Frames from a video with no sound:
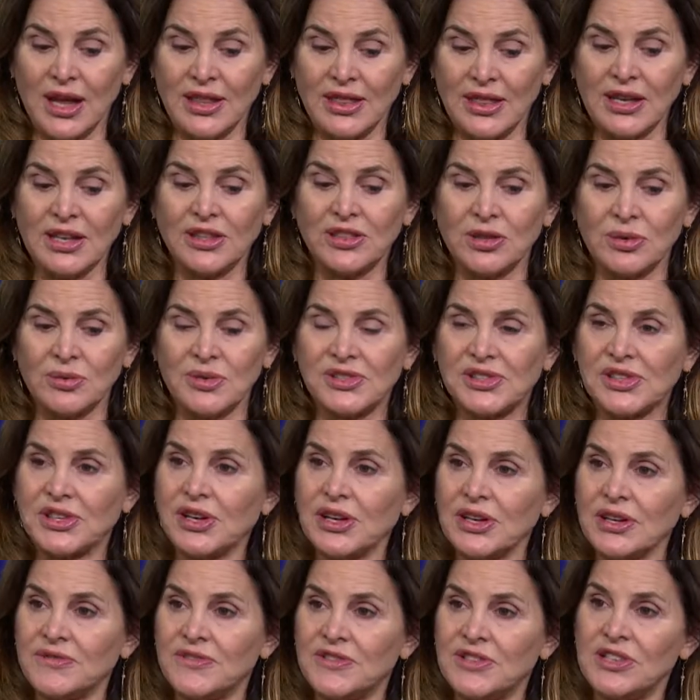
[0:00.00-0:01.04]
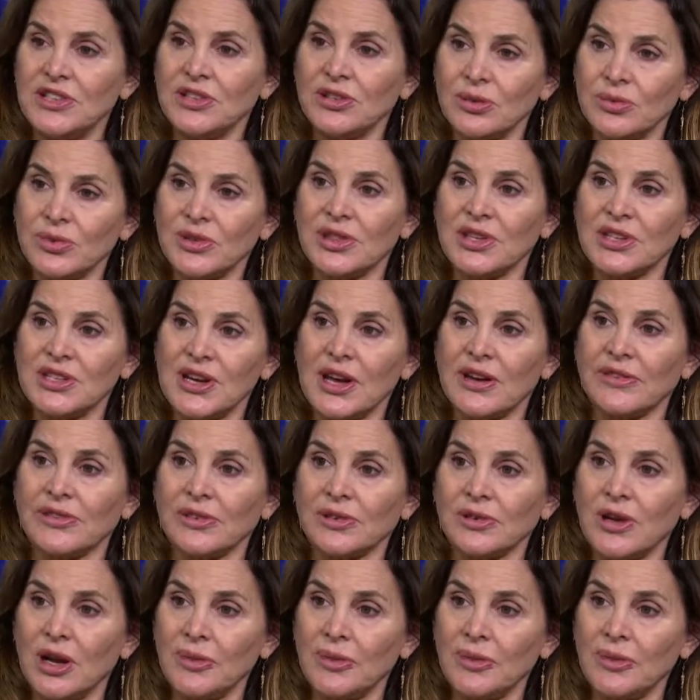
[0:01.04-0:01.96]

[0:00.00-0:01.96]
I think there was a kind of deal with the devil.